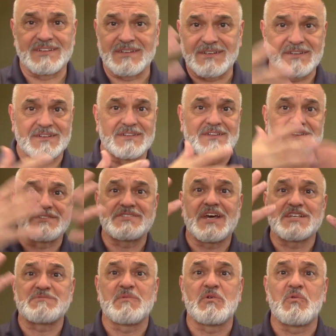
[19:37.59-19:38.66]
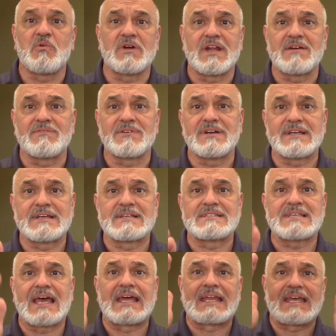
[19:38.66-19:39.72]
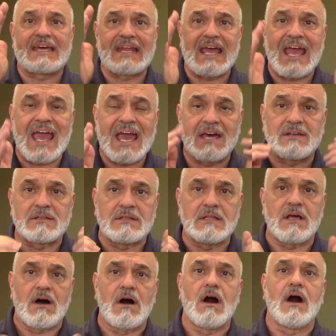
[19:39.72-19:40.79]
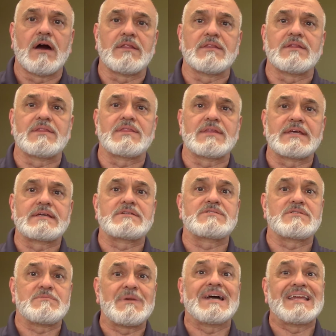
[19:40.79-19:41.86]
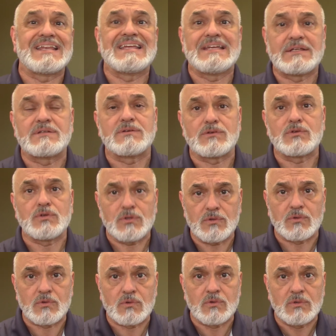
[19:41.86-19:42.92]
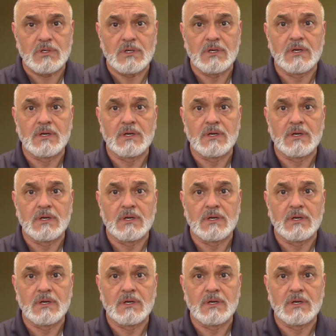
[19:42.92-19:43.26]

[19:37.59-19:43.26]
the, the assessment, whatever it is, and get a handle on the things you might need to do